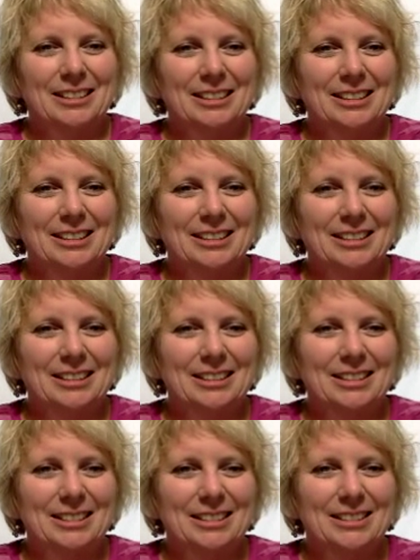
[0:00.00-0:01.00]

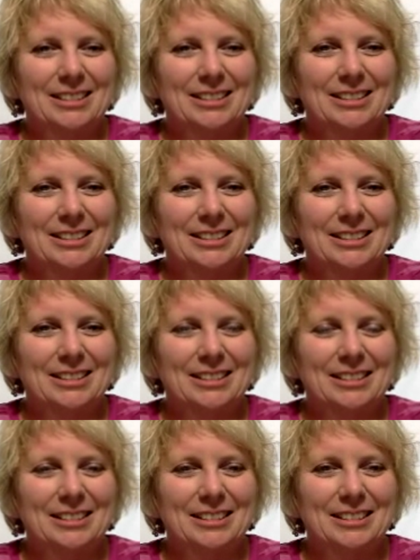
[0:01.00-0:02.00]

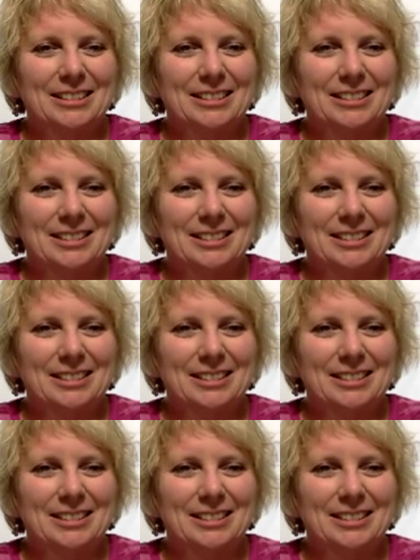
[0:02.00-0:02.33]
[no speech]